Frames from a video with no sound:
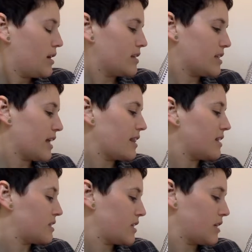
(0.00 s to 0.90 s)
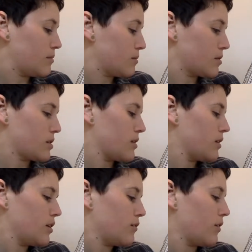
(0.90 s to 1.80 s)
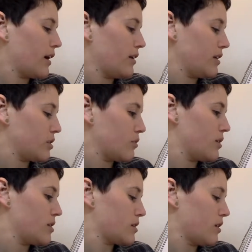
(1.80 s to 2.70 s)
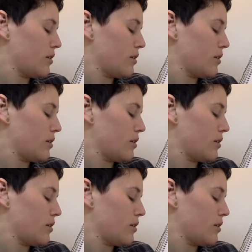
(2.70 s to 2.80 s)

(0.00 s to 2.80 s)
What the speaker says: And say this team's, final answer was